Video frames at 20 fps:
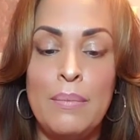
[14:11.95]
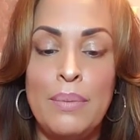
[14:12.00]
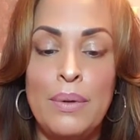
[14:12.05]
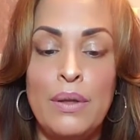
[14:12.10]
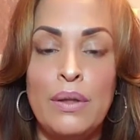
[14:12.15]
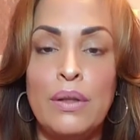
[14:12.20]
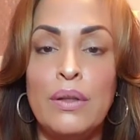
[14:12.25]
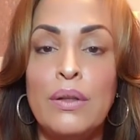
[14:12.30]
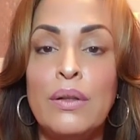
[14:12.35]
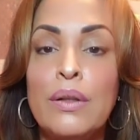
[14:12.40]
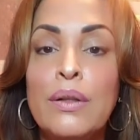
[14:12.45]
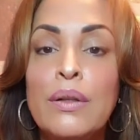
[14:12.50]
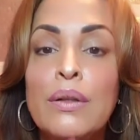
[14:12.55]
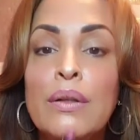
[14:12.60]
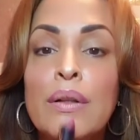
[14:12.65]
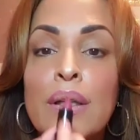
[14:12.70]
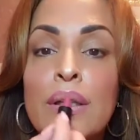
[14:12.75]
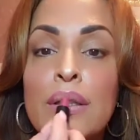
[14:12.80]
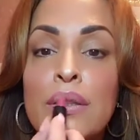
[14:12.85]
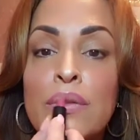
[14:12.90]
Put a little
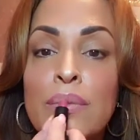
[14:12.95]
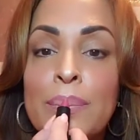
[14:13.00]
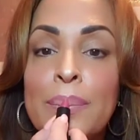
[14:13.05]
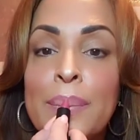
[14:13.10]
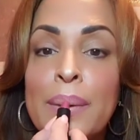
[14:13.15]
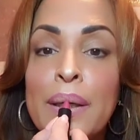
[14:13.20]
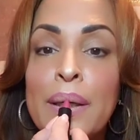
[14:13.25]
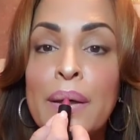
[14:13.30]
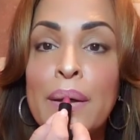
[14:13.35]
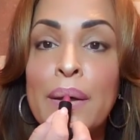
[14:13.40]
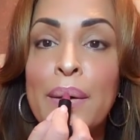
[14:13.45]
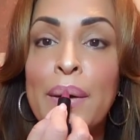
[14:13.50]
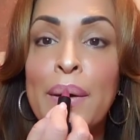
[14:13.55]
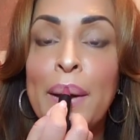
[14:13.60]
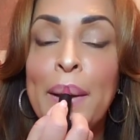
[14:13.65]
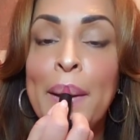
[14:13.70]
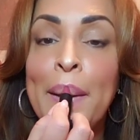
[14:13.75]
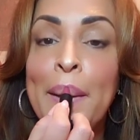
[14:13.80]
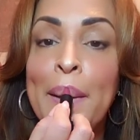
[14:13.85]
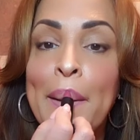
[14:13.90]
this
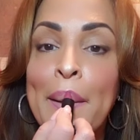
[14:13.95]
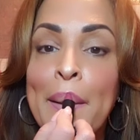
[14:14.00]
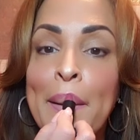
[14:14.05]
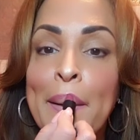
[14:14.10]
berry.